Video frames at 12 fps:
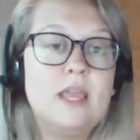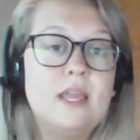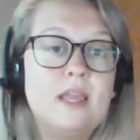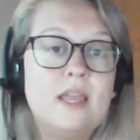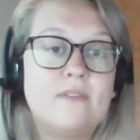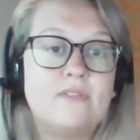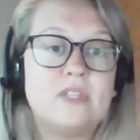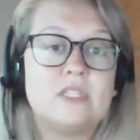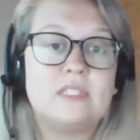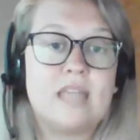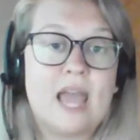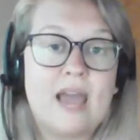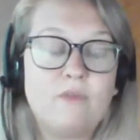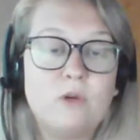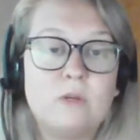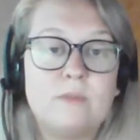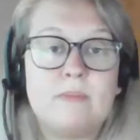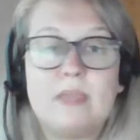If the staff were to
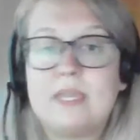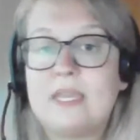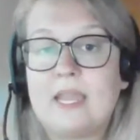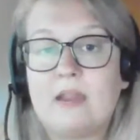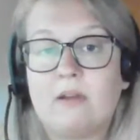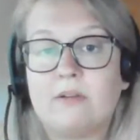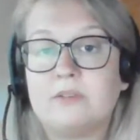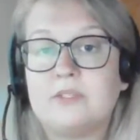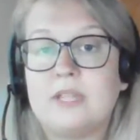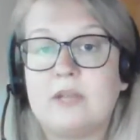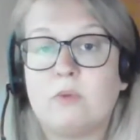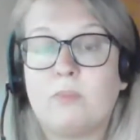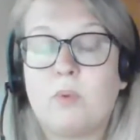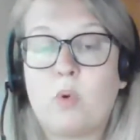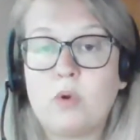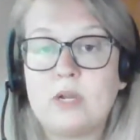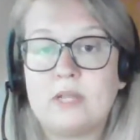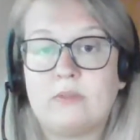be making errors in
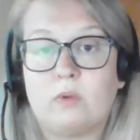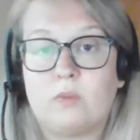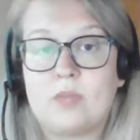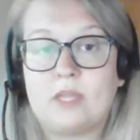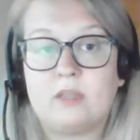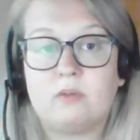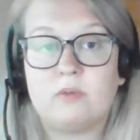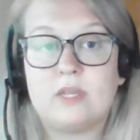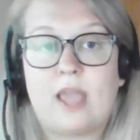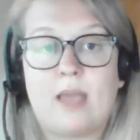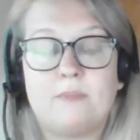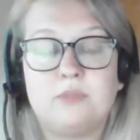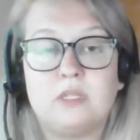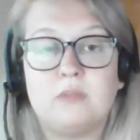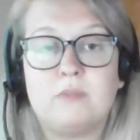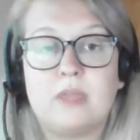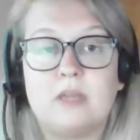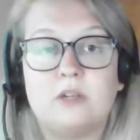reporting their weekly recaps to the
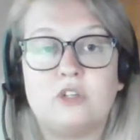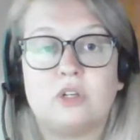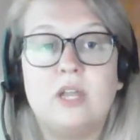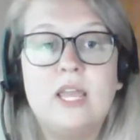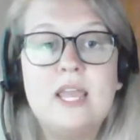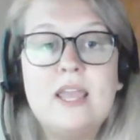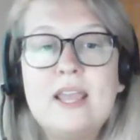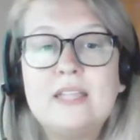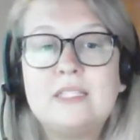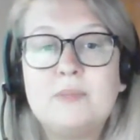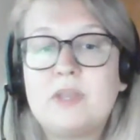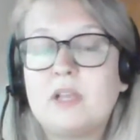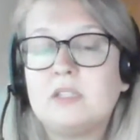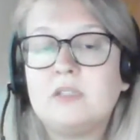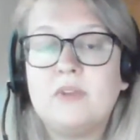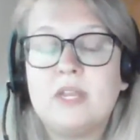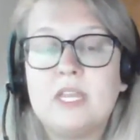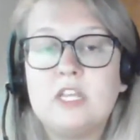manager, is it because of an
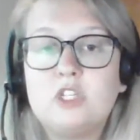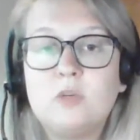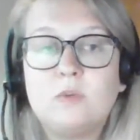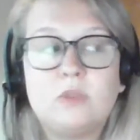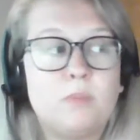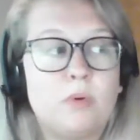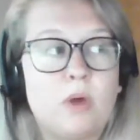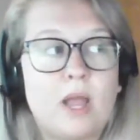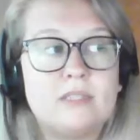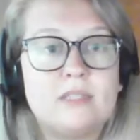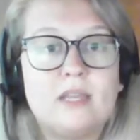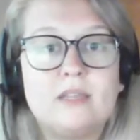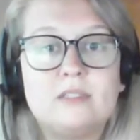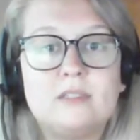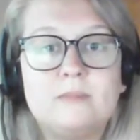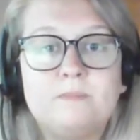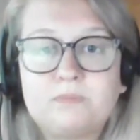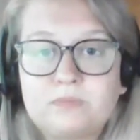issue with the process
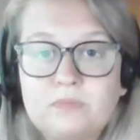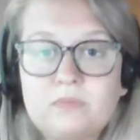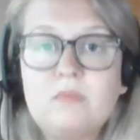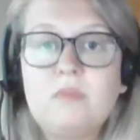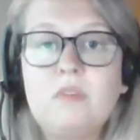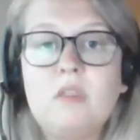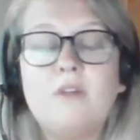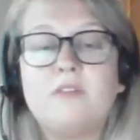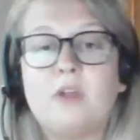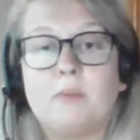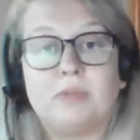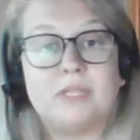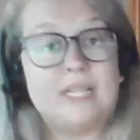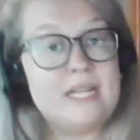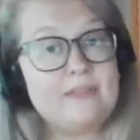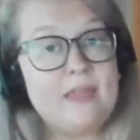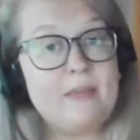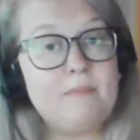of completing them